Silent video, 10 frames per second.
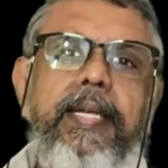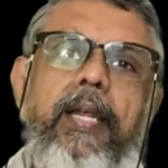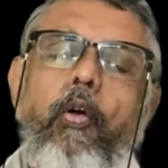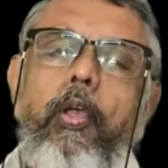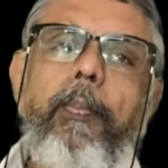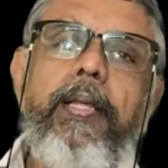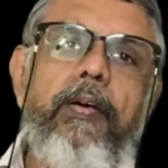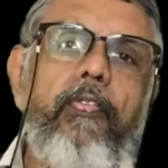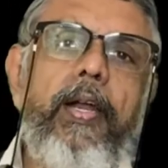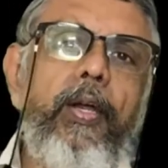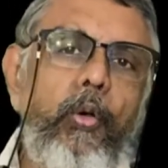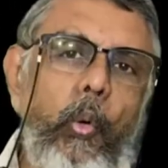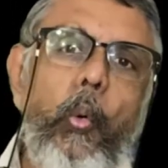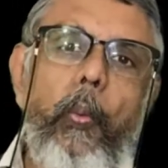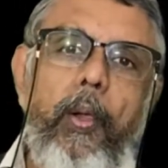and occupy the front
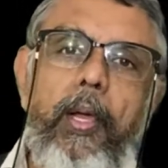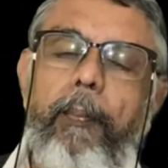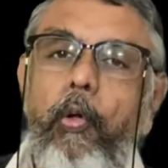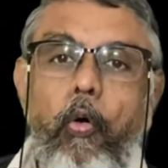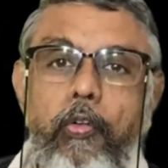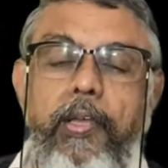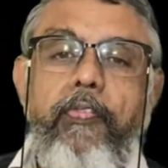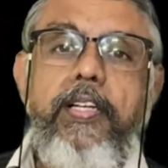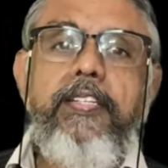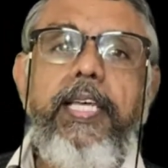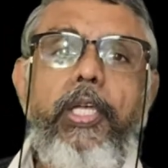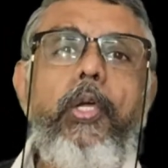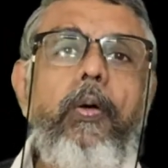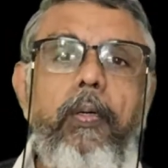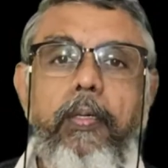row because they feel
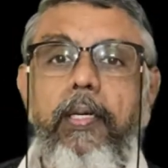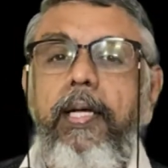secure.